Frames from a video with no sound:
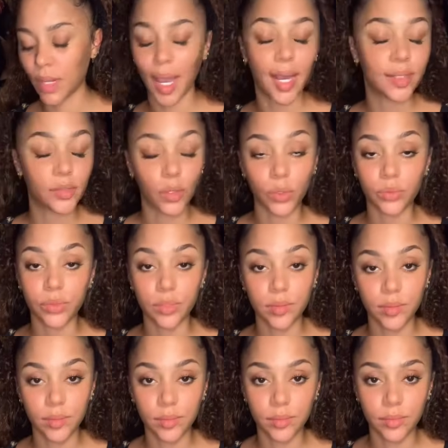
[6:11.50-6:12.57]
I don't.
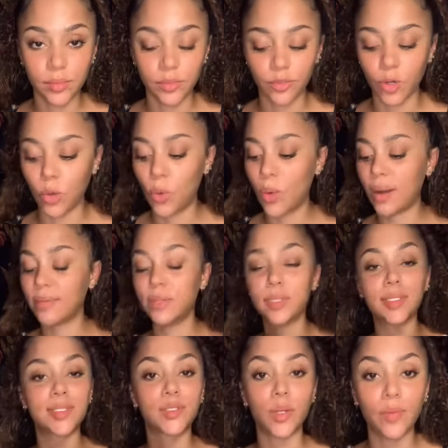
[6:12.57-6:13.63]
For whoever
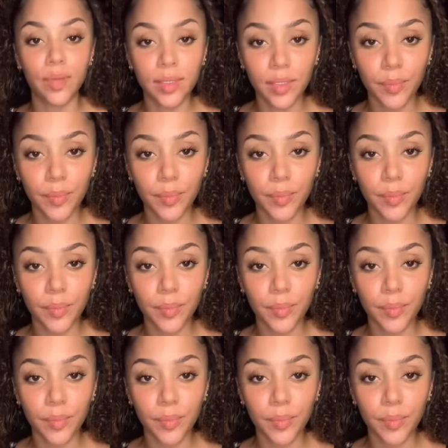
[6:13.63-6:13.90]
is serving